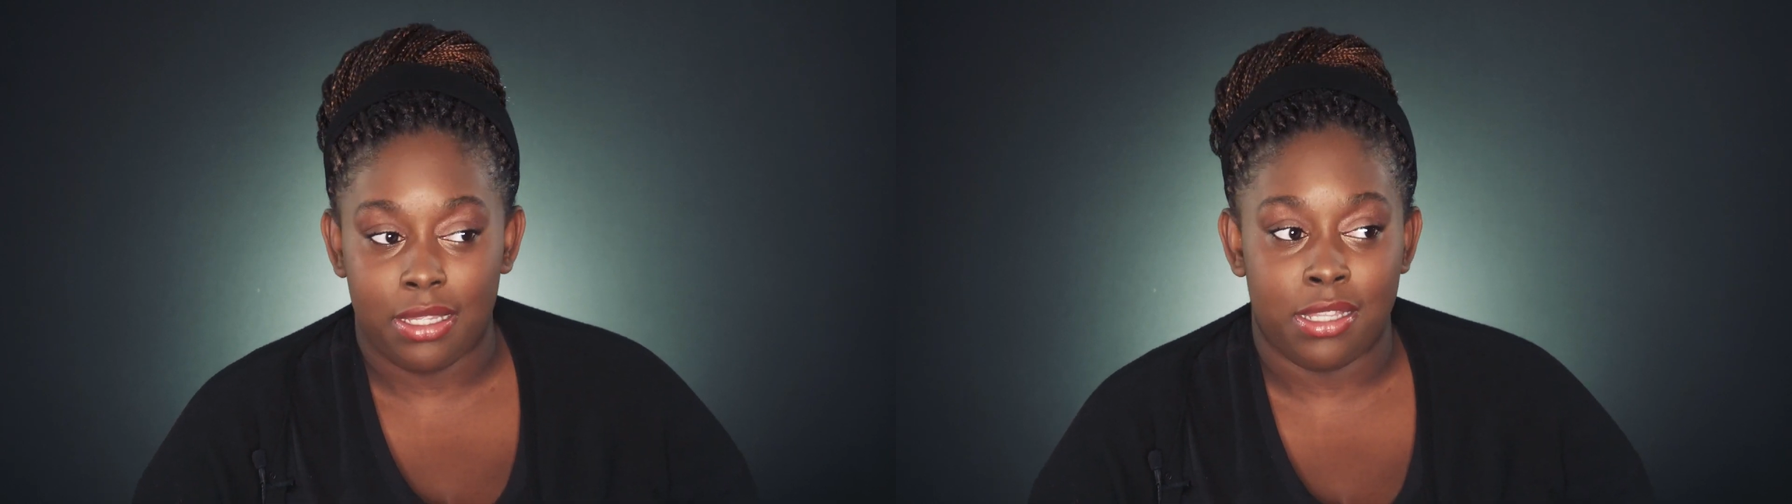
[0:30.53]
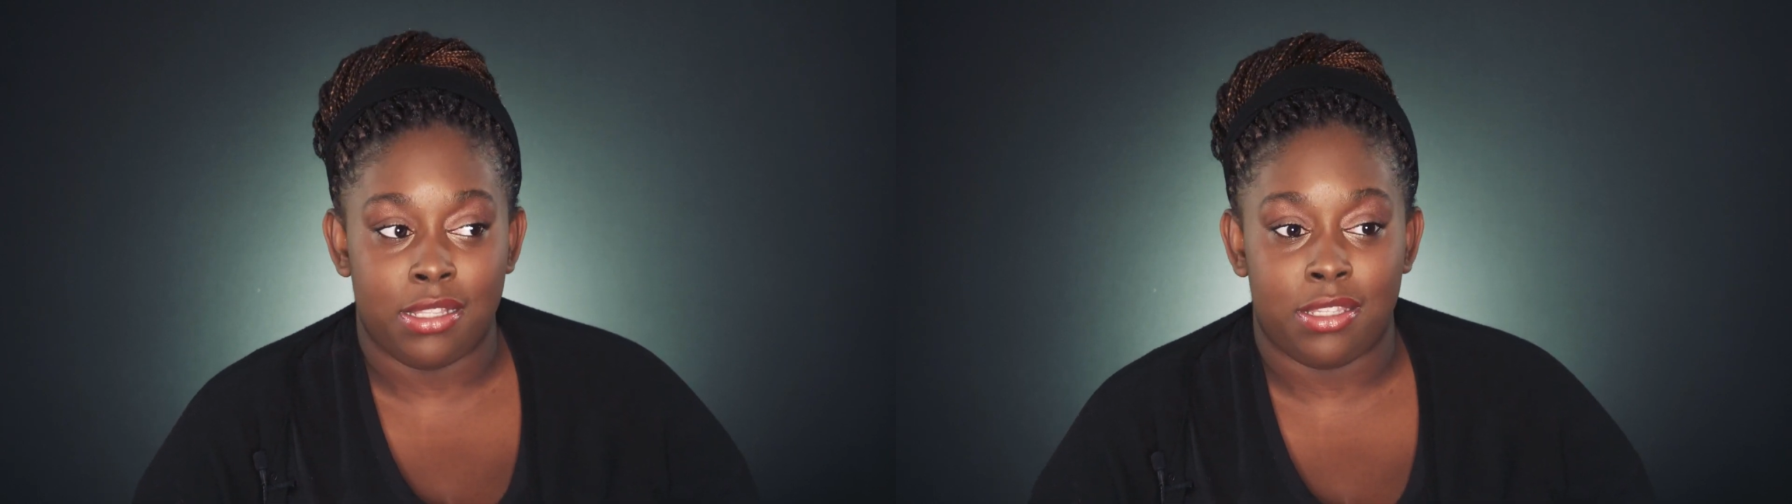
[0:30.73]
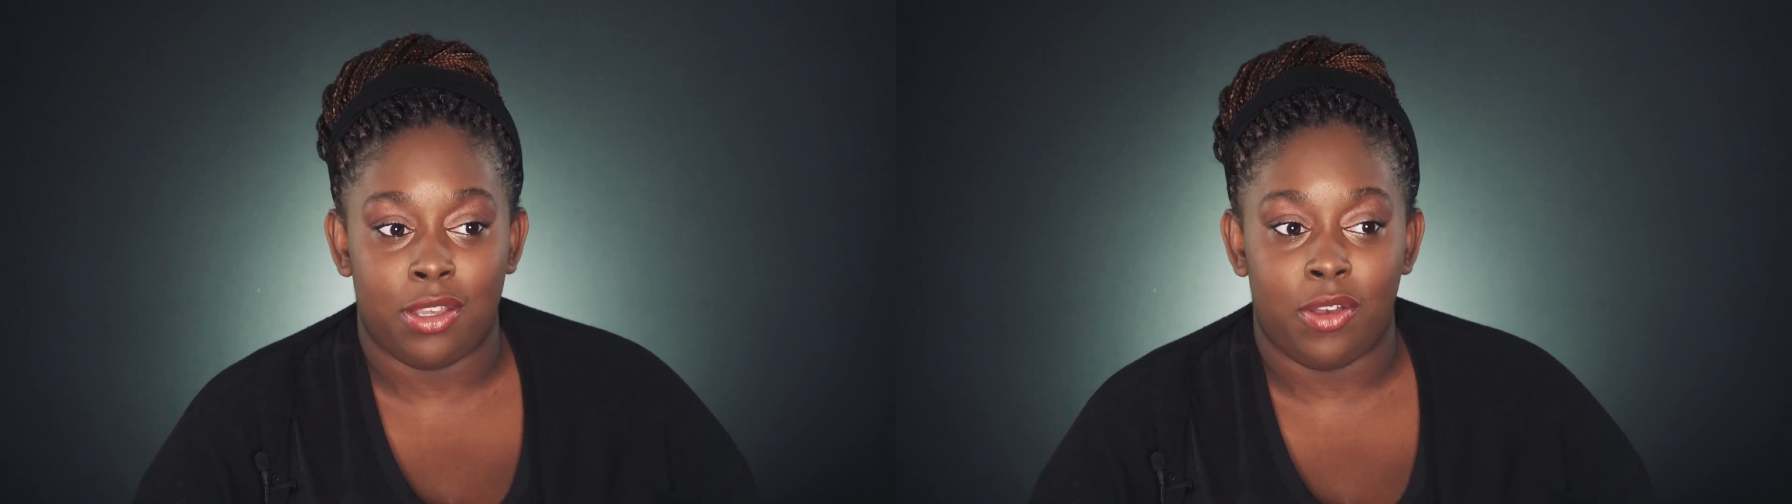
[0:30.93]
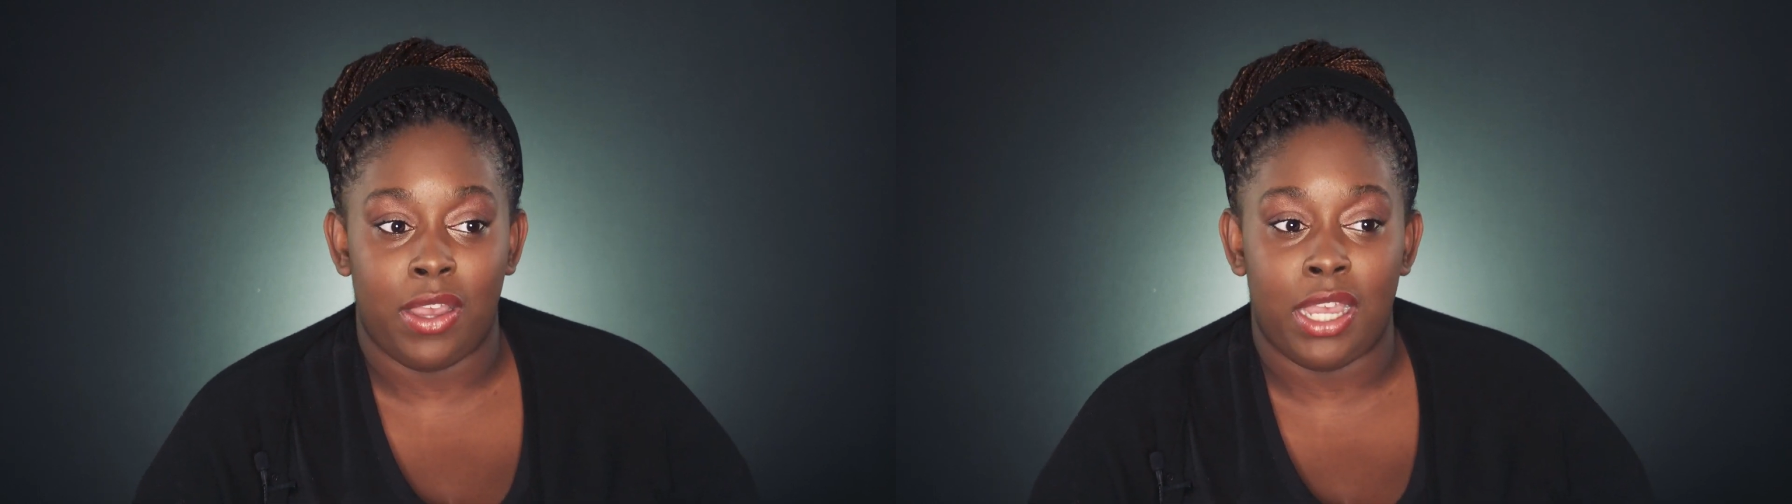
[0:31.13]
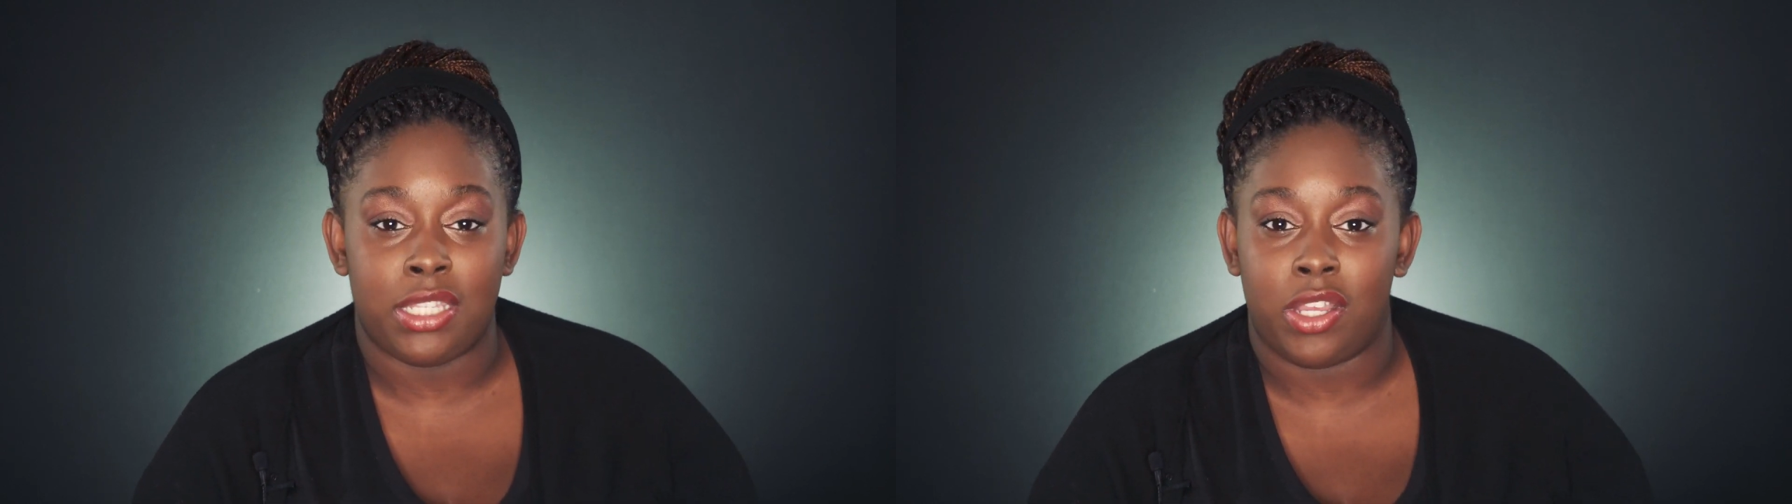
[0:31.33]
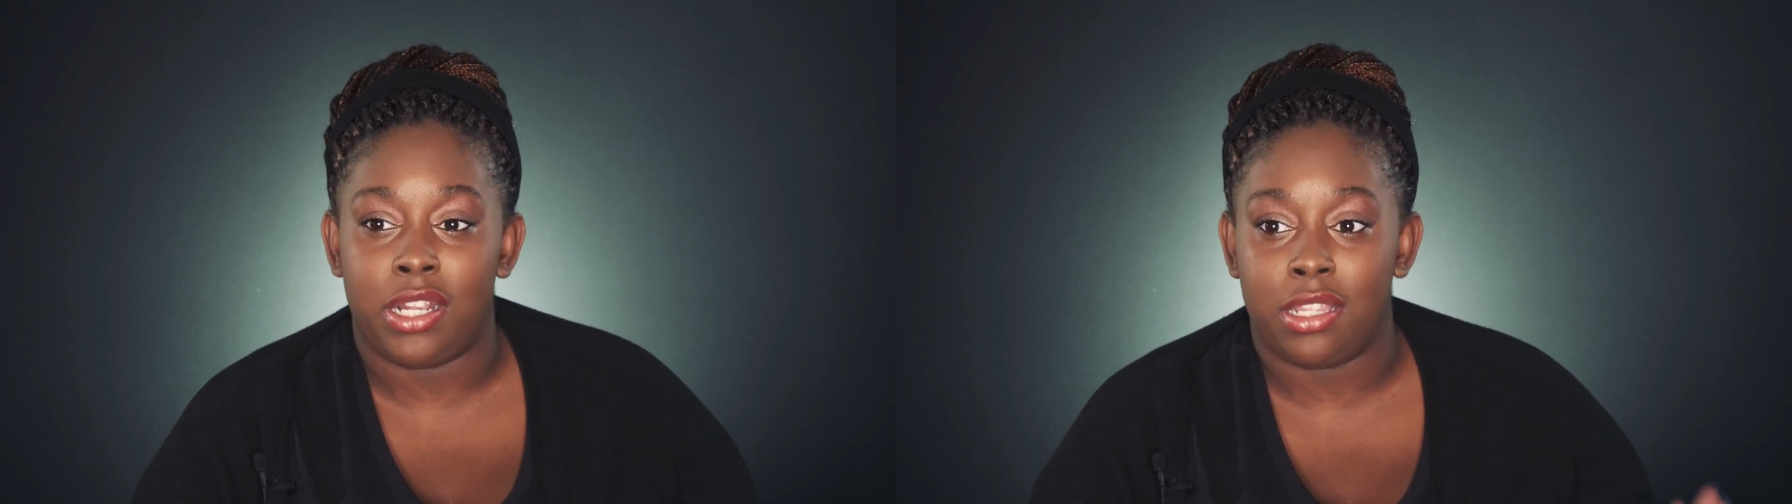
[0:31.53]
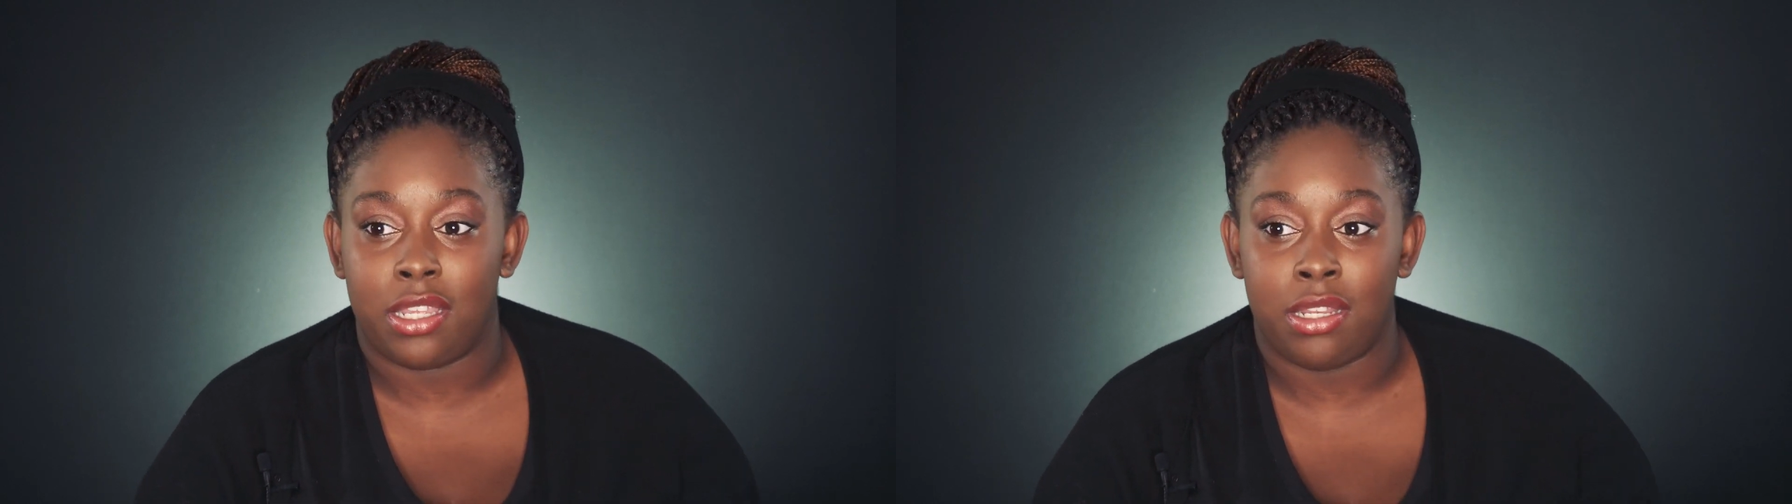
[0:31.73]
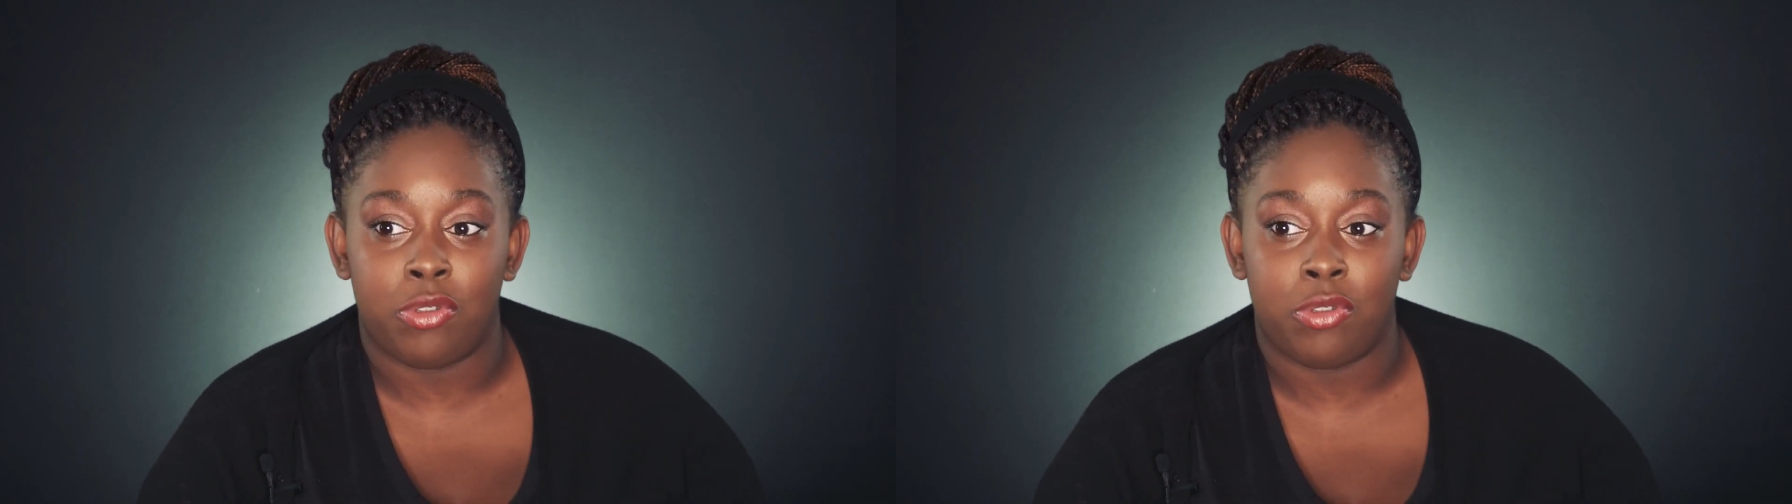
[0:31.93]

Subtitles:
And so I started looking